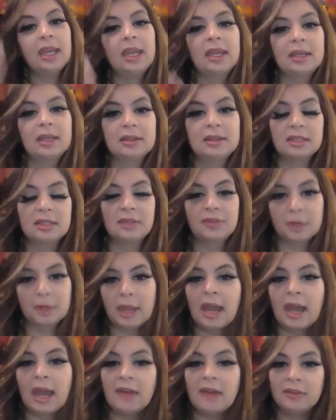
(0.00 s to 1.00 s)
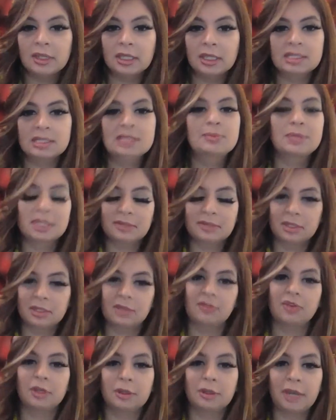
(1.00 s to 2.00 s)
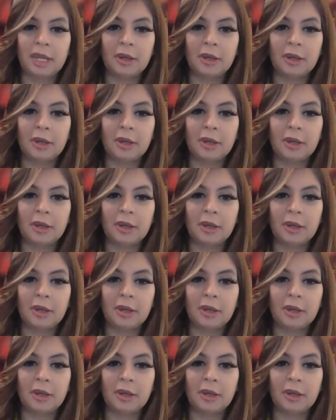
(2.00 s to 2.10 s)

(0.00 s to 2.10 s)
And if you're having it specifically for